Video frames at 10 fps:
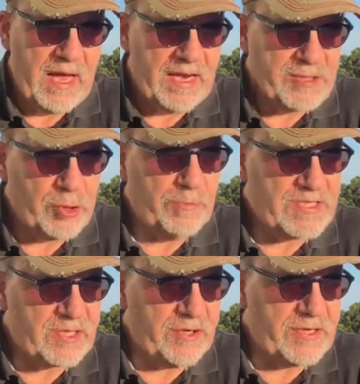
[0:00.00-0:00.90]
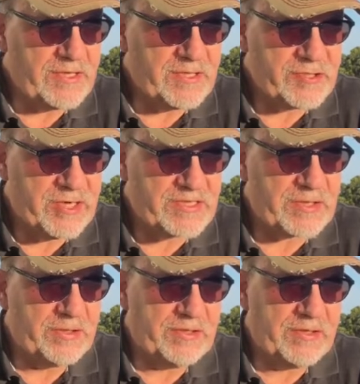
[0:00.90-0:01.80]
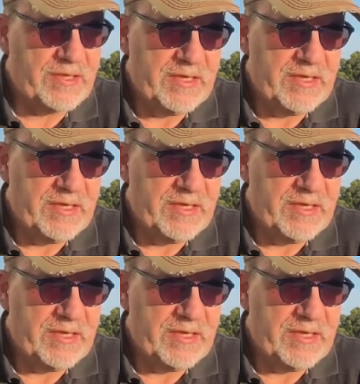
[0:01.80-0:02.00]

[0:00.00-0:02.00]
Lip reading: And Job is learning to trust God.